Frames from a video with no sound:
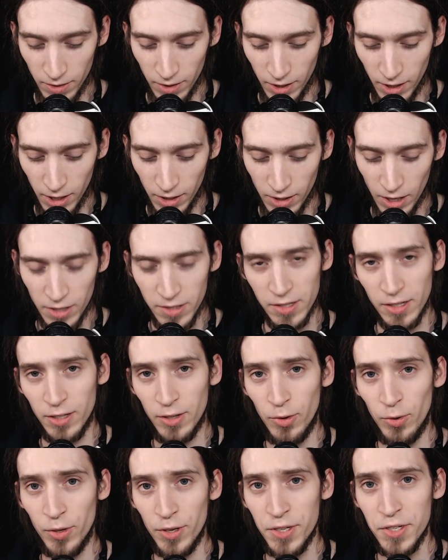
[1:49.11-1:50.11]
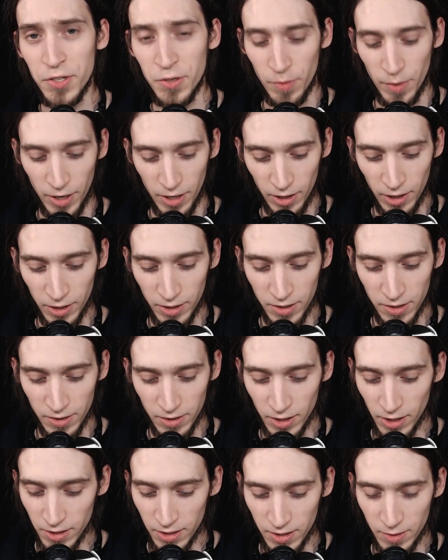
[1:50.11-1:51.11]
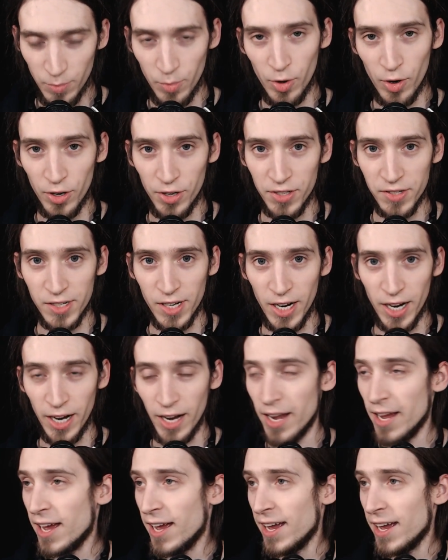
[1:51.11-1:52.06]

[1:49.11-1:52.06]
hey, that's a cool instrument. Let's support this guy.